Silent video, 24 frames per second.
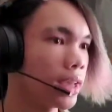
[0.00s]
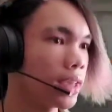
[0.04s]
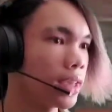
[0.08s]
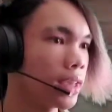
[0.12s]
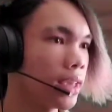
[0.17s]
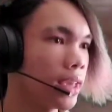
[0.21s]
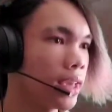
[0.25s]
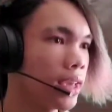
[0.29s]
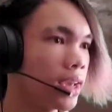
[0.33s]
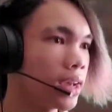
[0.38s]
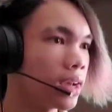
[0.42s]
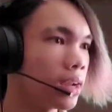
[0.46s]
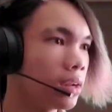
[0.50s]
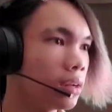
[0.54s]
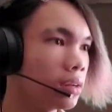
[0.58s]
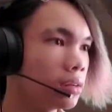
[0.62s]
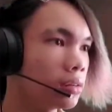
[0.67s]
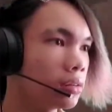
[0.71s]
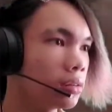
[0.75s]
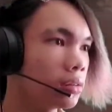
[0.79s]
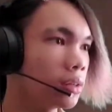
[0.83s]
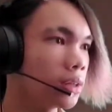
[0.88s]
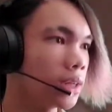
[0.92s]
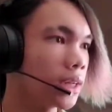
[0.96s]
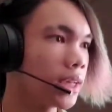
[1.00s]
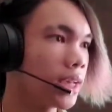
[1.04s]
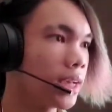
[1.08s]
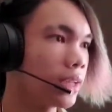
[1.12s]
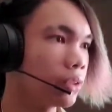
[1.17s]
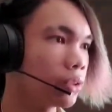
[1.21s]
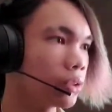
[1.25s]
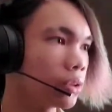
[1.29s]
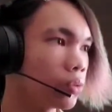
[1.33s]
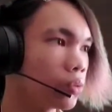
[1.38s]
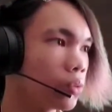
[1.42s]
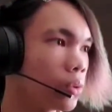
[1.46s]
I can't like
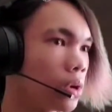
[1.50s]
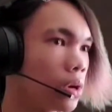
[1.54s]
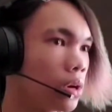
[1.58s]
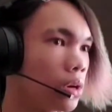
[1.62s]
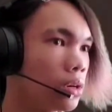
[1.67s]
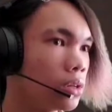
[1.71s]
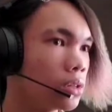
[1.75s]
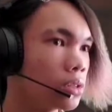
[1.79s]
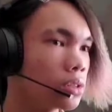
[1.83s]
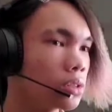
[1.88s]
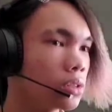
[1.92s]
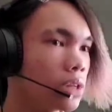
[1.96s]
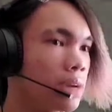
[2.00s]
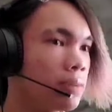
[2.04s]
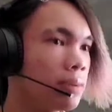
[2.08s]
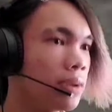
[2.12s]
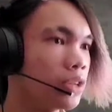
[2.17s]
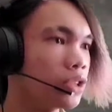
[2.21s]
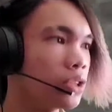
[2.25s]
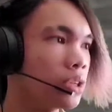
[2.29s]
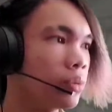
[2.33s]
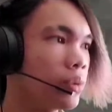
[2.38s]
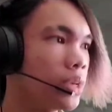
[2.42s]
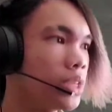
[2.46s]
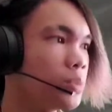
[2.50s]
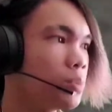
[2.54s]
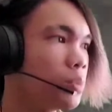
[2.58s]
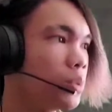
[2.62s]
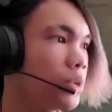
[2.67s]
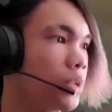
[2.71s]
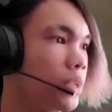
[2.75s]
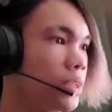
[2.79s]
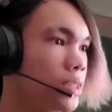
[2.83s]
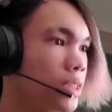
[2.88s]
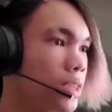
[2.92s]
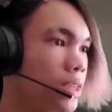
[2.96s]
get to the wall, so I'm not trying to waste
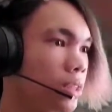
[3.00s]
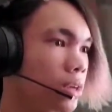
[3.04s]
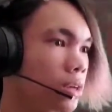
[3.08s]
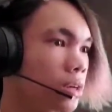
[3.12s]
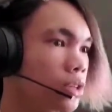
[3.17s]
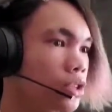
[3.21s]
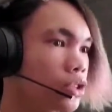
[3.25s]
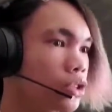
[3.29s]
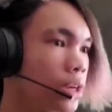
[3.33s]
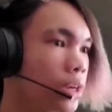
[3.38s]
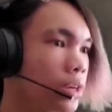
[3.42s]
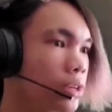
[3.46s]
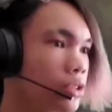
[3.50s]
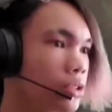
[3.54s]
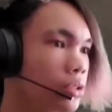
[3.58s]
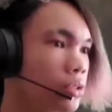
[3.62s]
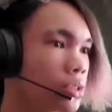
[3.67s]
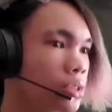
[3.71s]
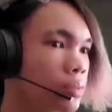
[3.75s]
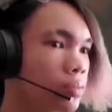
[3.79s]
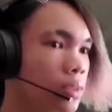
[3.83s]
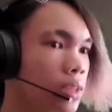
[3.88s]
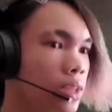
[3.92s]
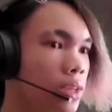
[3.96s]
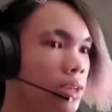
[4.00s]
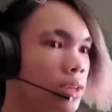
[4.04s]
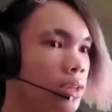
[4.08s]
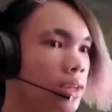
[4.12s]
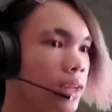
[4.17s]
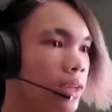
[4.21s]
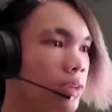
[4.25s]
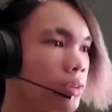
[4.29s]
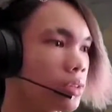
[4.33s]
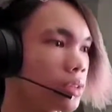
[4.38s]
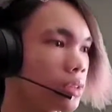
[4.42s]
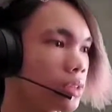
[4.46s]
bullets either. Just trying to shoot something.
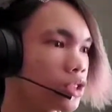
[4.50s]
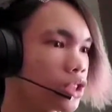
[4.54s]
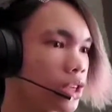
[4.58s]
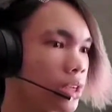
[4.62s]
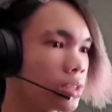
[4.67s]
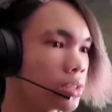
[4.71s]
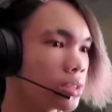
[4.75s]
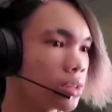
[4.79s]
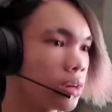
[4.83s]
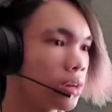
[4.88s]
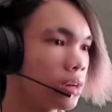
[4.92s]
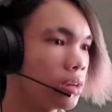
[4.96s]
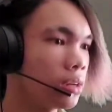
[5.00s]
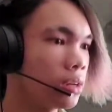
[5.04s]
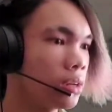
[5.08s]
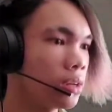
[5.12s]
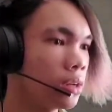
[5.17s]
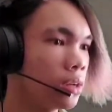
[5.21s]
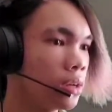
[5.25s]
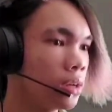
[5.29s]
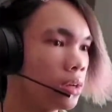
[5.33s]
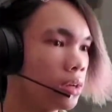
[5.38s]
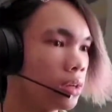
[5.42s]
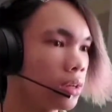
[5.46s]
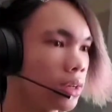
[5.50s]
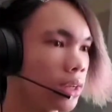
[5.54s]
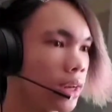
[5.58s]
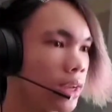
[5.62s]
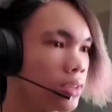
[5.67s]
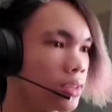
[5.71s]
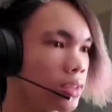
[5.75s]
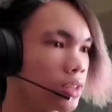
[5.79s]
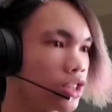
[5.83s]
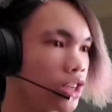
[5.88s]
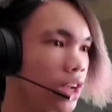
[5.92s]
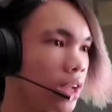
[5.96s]
Can I use the chainsaw? Can
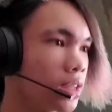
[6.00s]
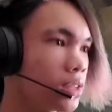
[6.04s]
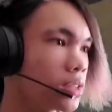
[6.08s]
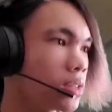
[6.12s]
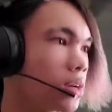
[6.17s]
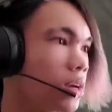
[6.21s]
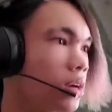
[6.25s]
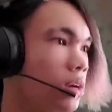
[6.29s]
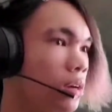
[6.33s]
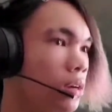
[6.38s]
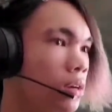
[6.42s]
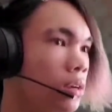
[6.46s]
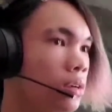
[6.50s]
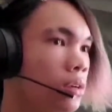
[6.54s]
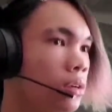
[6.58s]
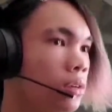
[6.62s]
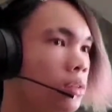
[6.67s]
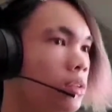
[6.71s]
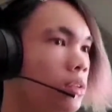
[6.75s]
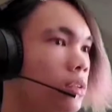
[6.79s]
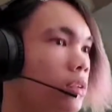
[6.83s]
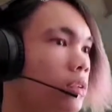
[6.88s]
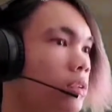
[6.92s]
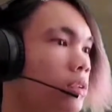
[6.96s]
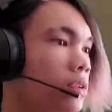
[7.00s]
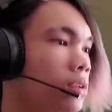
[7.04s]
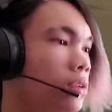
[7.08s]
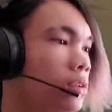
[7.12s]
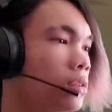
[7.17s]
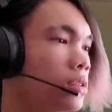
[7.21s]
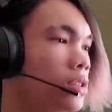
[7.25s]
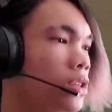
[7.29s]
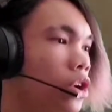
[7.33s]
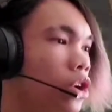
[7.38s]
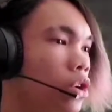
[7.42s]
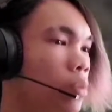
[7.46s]
I use the chainsaw
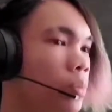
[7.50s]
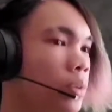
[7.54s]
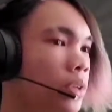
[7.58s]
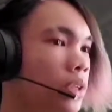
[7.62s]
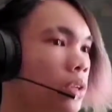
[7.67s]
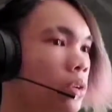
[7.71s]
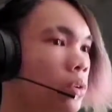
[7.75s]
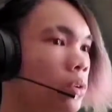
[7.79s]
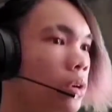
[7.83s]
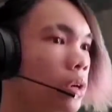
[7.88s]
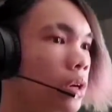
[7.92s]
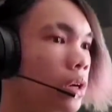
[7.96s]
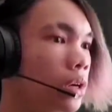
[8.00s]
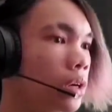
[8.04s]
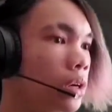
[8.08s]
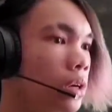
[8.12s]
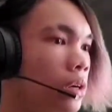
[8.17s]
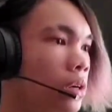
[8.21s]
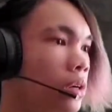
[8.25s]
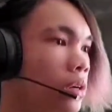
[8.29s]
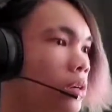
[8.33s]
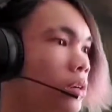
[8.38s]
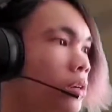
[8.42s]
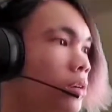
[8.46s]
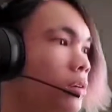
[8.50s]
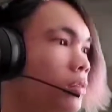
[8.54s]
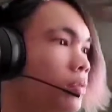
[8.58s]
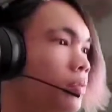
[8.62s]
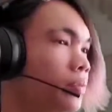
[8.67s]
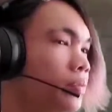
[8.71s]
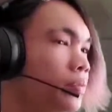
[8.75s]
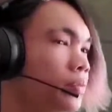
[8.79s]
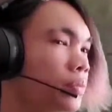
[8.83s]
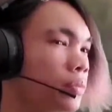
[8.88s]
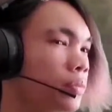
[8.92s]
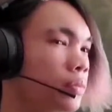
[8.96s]
to open the door?
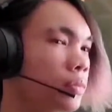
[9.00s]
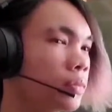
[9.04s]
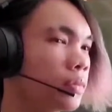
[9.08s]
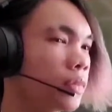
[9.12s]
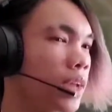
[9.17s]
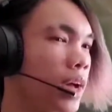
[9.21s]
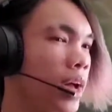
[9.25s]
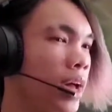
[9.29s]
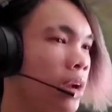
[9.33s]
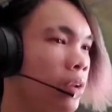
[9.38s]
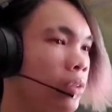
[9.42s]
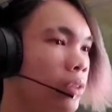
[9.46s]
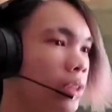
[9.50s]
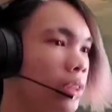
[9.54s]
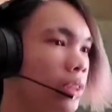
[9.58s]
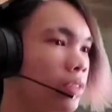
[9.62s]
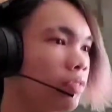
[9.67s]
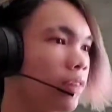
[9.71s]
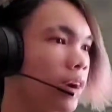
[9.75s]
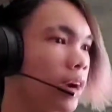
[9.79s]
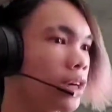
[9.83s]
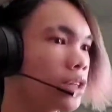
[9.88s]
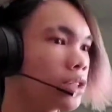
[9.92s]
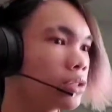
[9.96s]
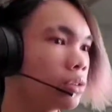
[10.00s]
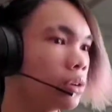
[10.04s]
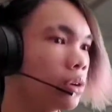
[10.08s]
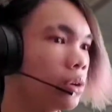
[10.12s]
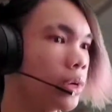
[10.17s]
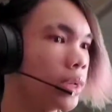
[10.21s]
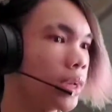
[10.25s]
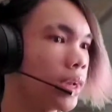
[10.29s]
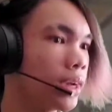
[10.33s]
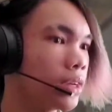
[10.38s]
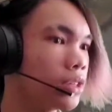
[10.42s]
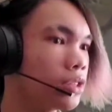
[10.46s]
I don't think the fire's
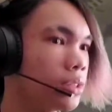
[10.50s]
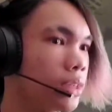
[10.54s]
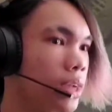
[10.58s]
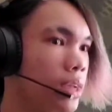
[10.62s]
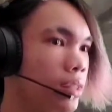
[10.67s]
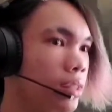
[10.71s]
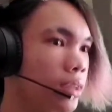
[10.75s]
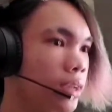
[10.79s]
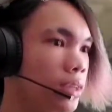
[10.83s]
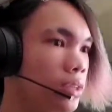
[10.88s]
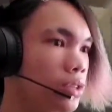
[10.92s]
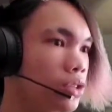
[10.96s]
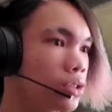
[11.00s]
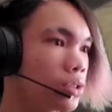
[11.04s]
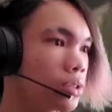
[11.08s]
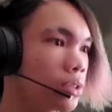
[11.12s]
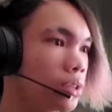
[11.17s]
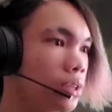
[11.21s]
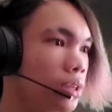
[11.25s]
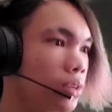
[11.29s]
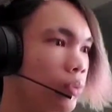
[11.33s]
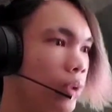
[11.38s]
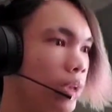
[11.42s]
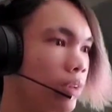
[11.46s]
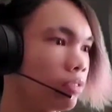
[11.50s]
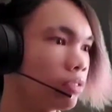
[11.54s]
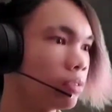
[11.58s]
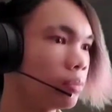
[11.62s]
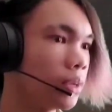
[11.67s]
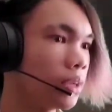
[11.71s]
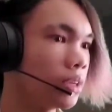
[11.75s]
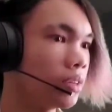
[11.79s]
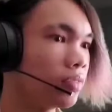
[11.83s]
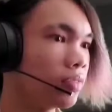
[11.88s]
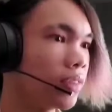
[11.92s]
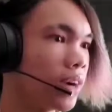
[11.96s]
growing. Actually, I think it's just gonna wait
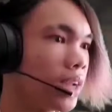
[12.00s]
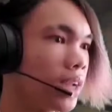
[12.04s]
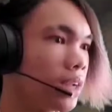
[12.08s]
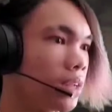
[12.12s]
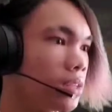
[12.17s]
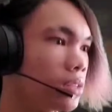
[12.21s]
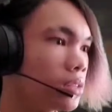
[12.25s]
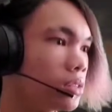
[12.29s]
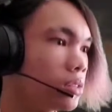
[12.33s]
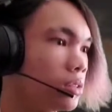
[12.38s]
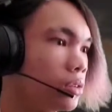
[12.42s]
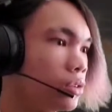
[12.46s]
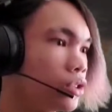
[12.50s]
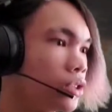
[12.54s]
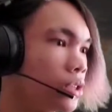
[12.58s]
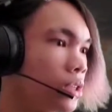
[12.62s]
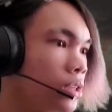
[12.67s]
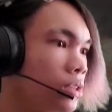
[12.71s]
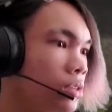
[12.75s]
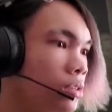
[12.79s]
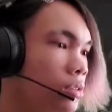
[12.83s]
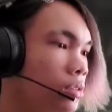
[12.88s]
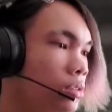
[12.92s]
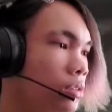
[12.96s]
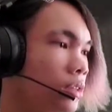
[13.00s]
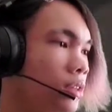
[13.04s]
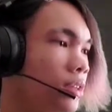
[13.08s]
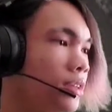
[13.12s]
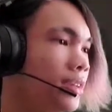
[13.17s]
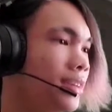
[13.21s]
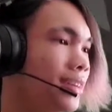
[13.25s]
for me to find the solution.